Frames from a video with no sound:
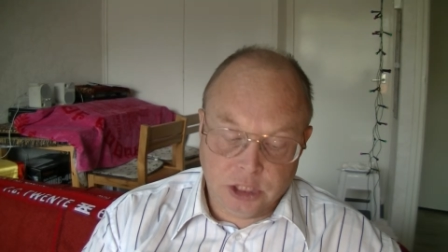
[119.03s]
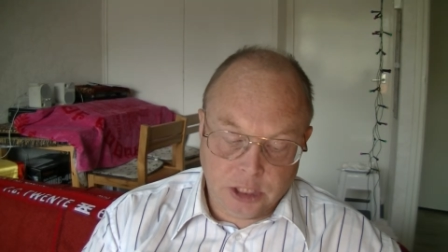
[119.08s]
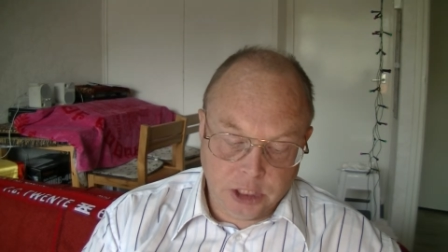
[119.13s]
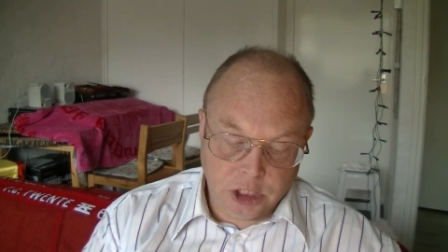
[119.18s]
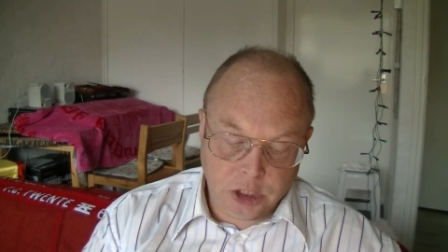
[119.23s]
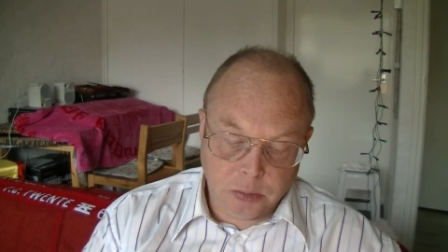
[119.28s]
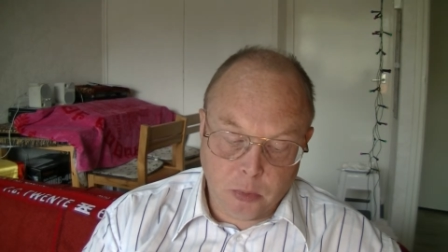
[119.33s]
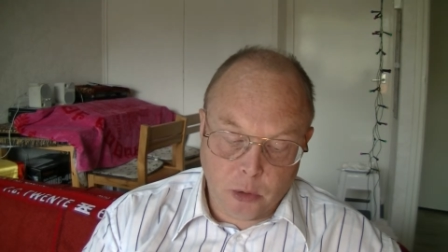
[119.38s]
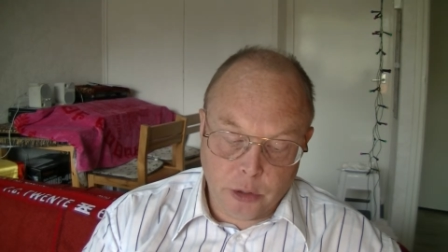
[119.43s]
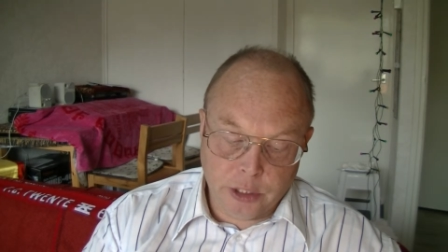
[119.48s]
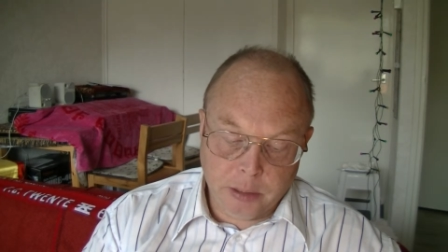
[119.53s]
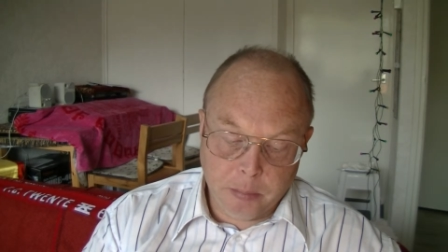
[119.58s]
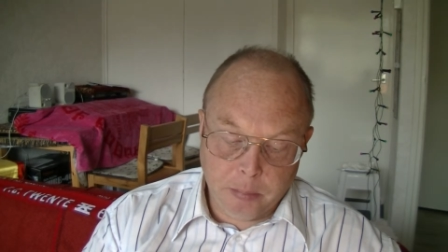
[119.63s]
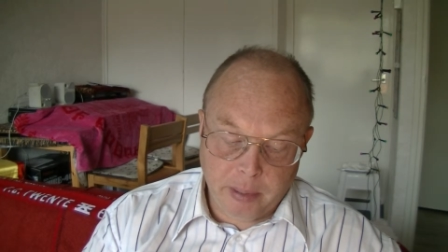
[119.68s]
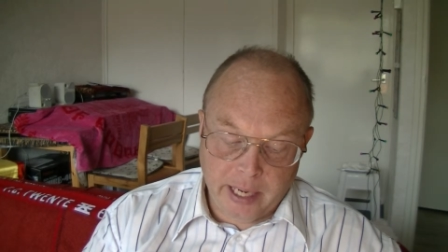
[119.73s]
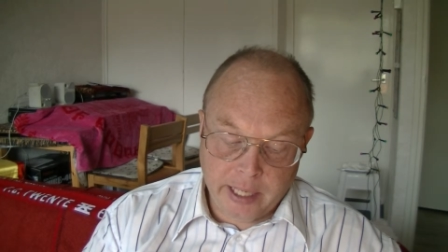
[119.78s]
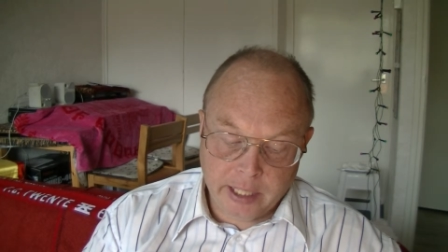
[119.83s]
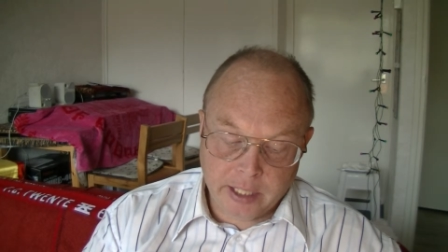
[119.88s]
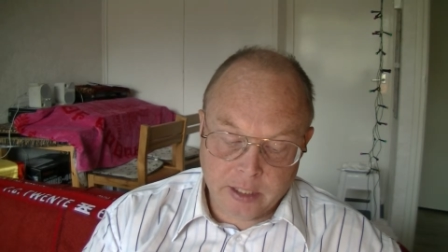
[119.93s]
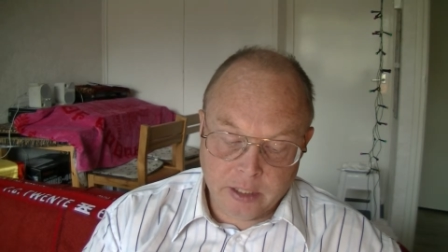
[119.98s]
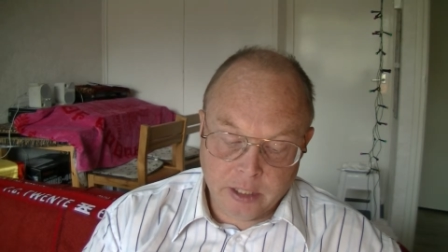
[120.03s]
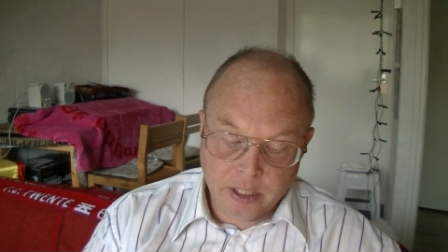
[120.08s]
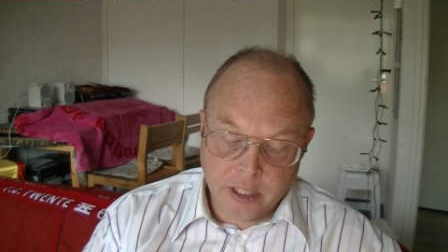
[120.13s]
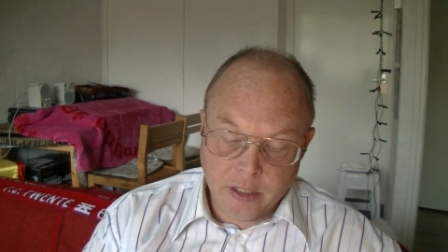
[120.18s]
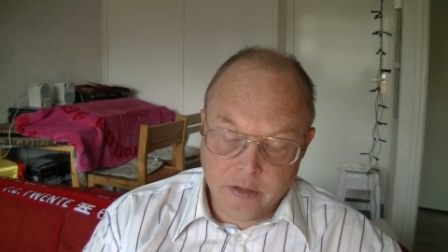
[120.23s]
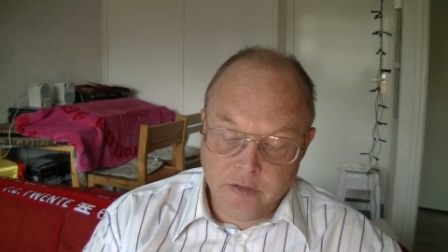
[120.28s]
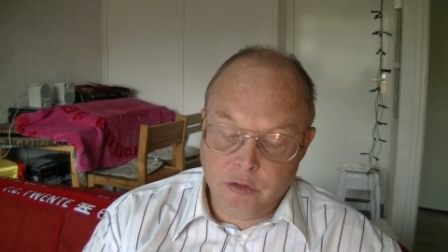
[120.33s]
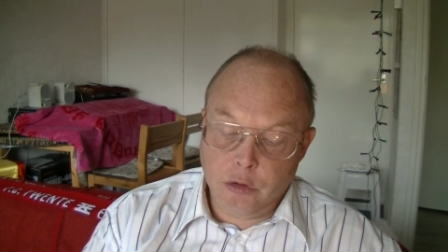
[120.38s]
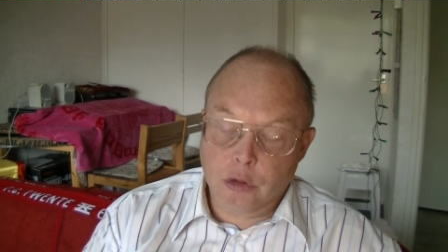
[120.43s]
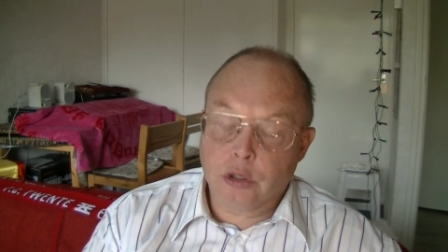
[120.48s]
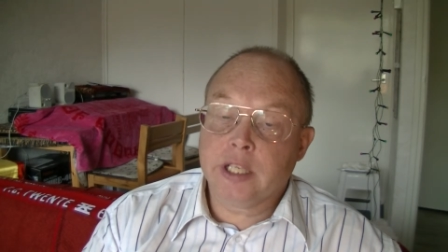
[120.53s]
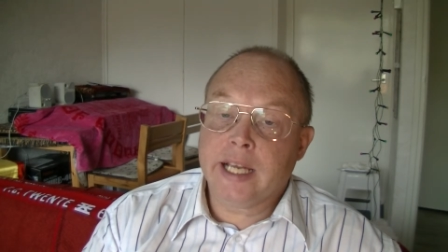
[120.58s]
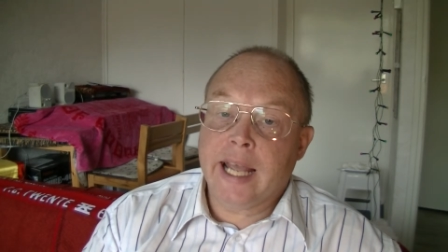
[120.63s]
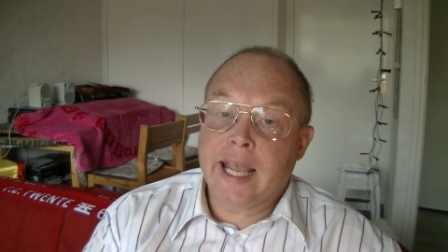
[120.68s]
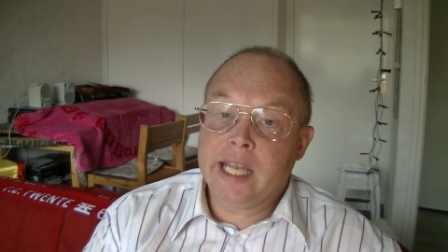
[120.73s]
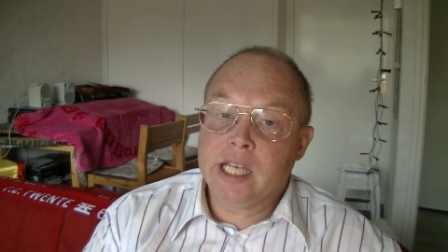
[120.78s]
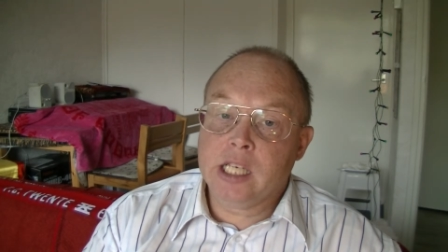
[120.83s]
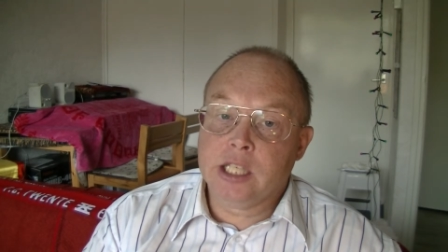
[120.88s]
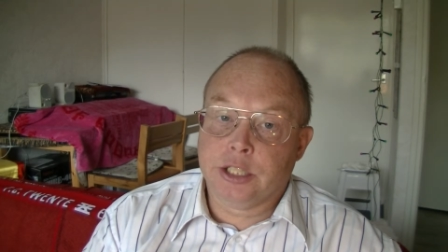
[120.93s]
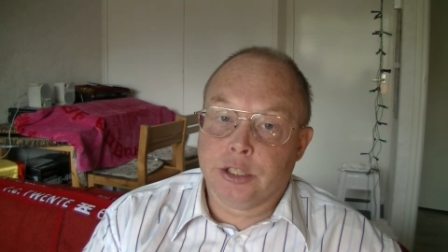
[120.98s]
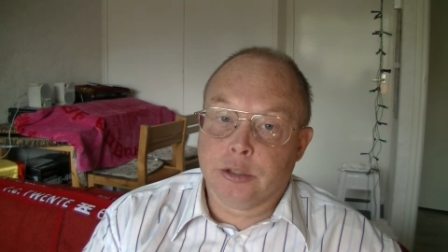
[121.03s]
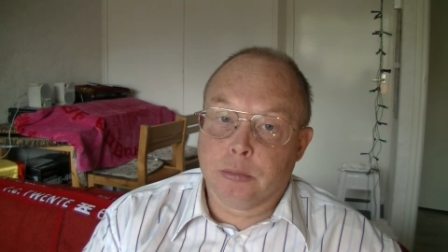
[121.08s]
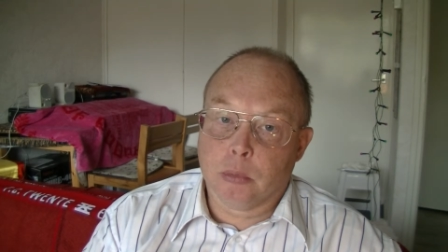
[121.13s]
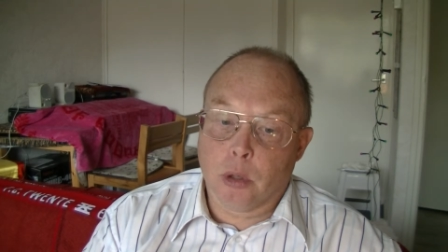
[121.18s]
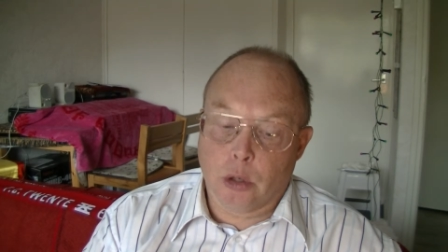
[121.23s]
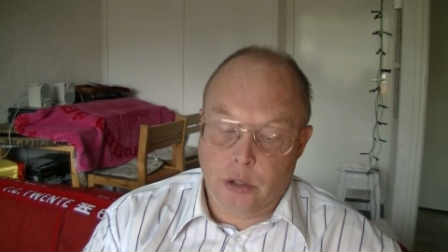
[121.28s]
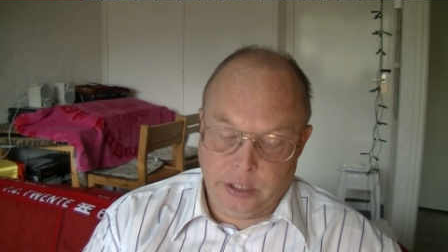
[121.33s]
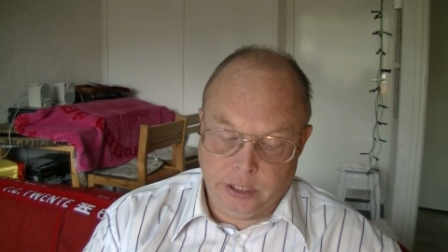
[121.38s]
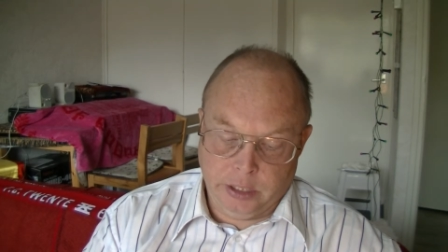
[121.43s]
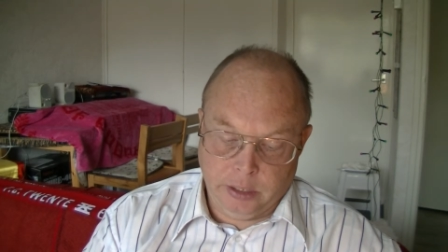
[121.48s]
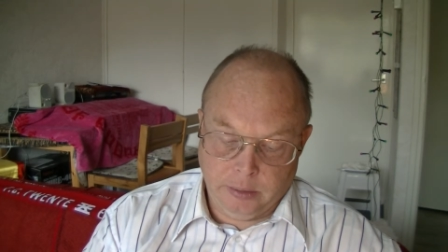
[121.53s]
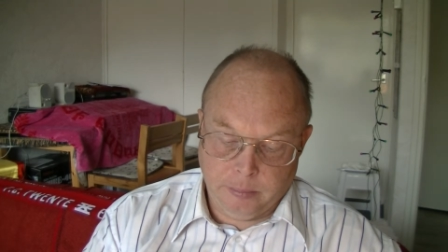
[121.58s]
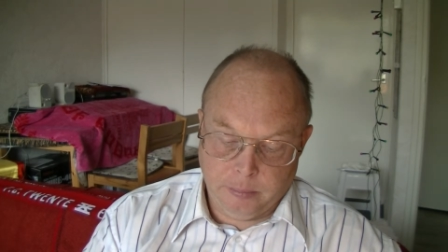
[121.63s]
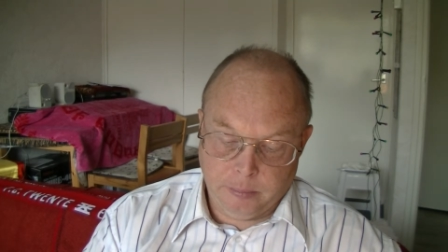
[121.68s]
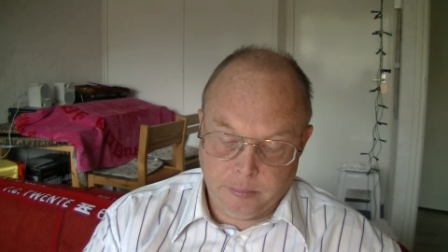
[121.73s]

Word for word: his body back for an alien body.